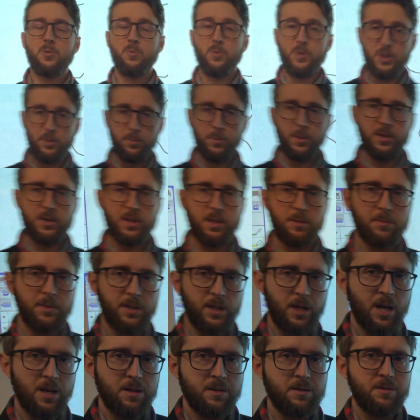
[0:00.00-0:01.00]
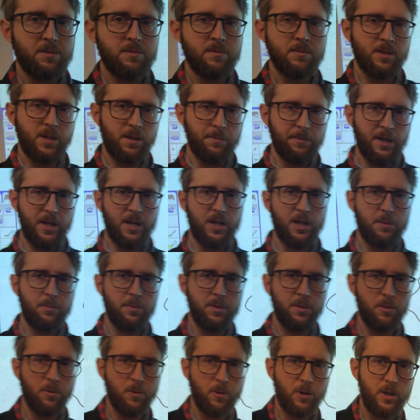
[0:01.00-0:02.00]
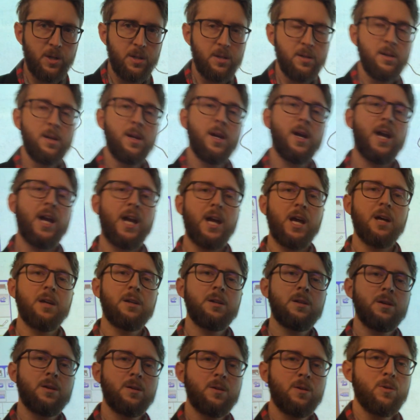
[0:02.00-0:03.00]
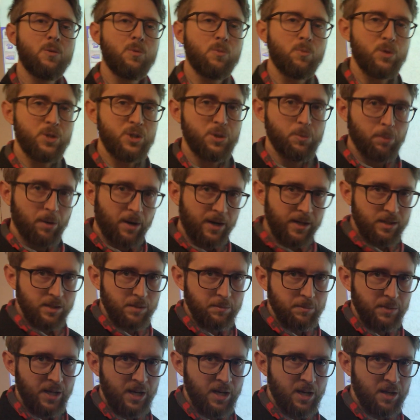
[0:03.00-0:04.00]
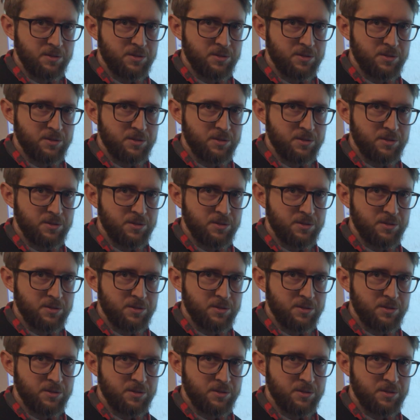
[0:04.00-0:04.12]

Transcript: when you put them together, they make up an organ, and when you break them down